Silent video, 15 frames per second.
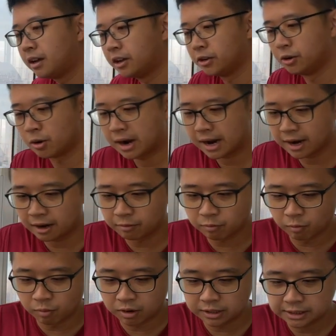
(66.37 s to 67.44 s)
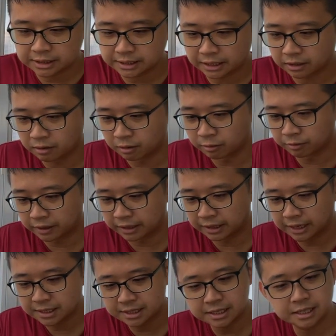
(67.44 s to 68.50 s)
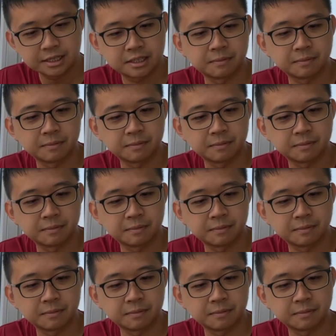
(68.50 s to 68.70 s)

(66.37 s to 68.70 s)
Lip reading: You have one set of, I guess this is